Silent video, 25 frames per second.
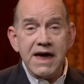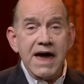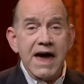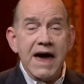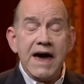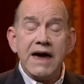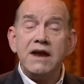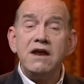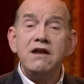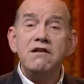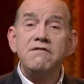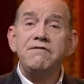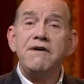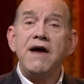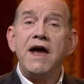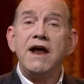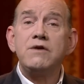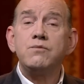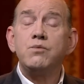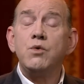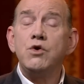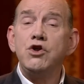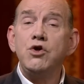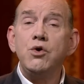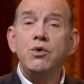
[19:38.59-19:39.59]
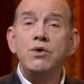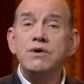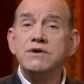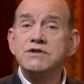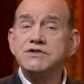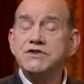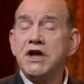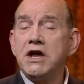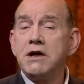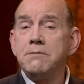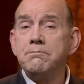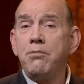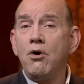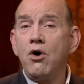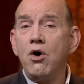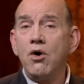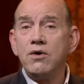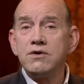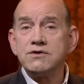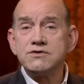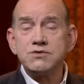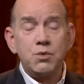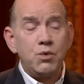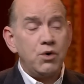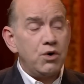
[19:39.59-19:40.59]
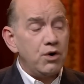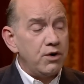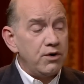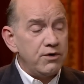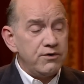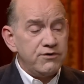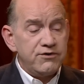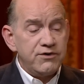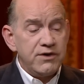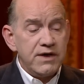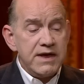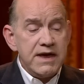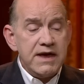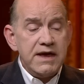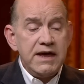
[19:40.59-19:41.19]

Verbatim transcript: And in fact, when you understand Paul's words